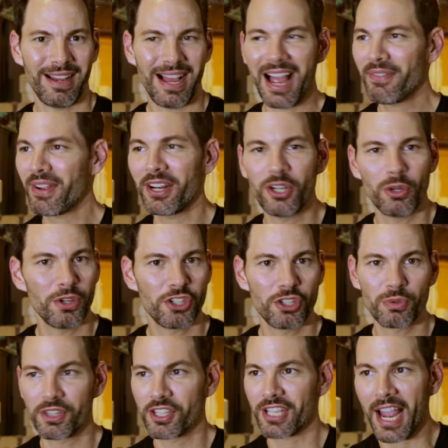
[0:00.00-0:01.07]
I've got no
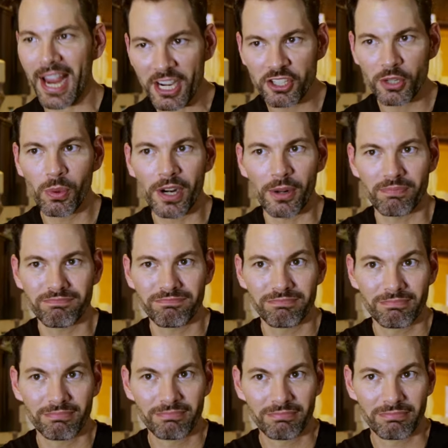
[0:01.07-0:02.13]
issues with this. I actually want to,
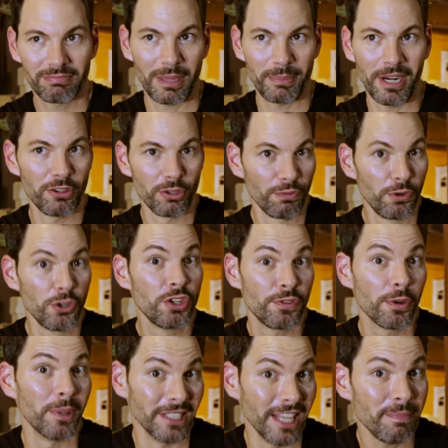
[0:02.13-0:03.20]
I mean, I don't know if
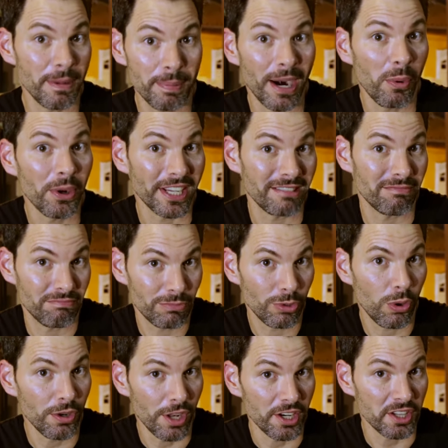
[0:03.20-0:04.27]
Fujifilm will let me, but I want to
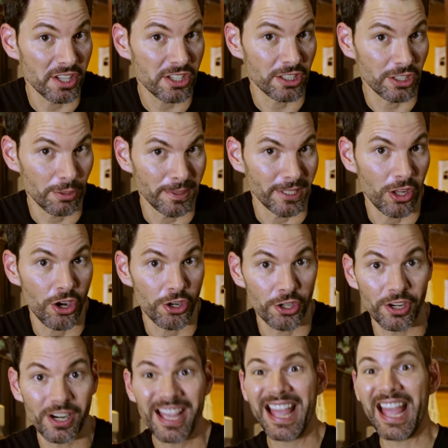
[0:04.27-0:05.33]
hold on to this a little bit
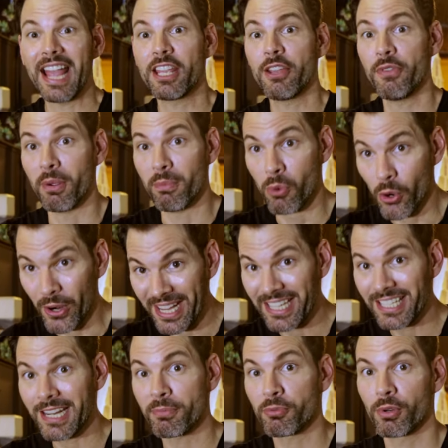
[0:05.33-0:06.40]
longer and give you a more
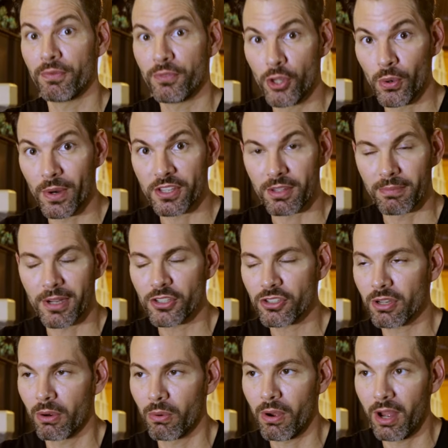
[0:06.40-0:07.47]
in-depth review as the
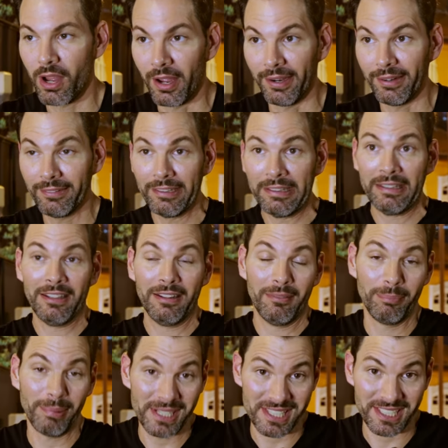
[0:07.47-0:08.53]
months go on.
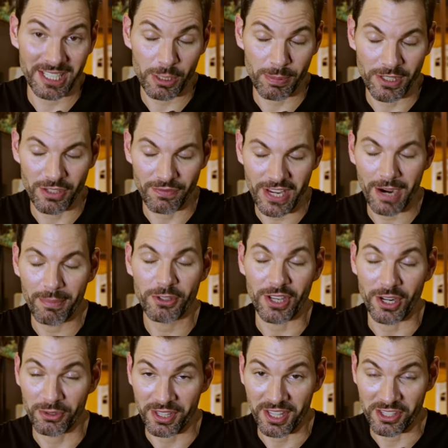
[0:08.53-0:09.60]
But it's an expensive camera,
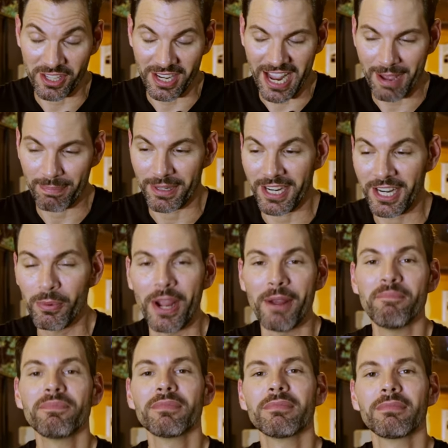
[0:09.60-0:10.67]
so I don't think that's going to happen.
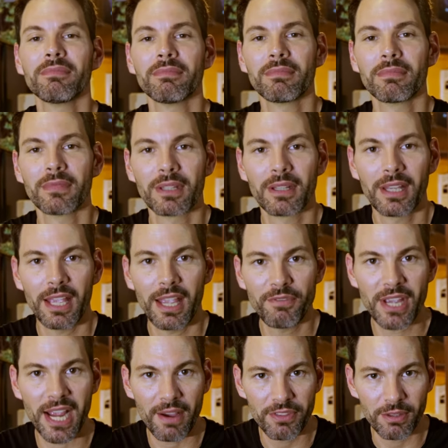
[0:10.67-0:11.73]
Anyway,
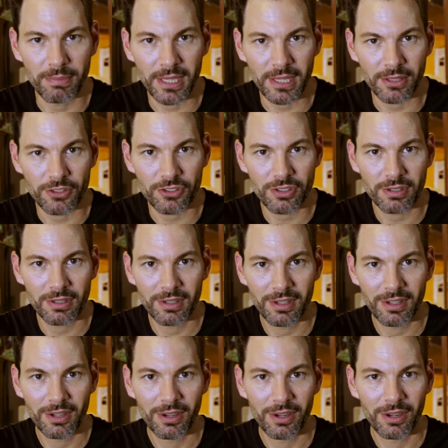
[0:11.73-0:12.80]
if you have the means,
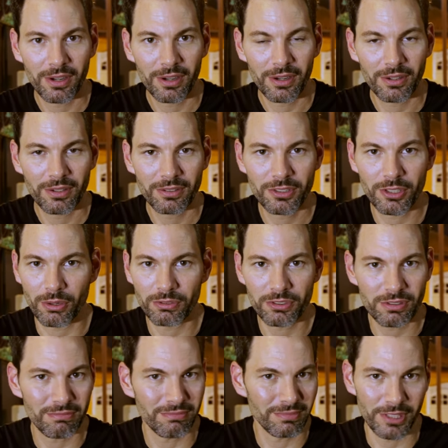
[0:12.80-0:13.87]

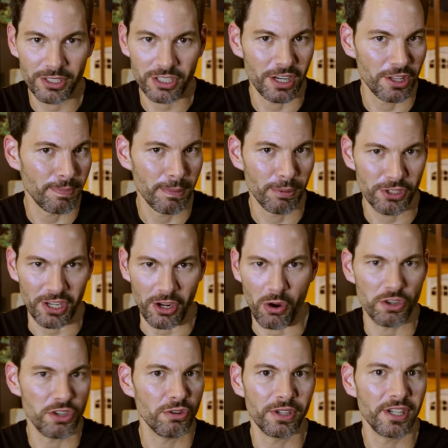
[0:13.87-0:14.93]
don't listen to other people say,
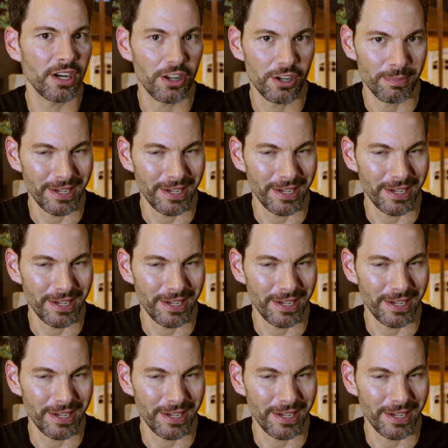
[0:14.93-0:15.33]
oh, you don't need 100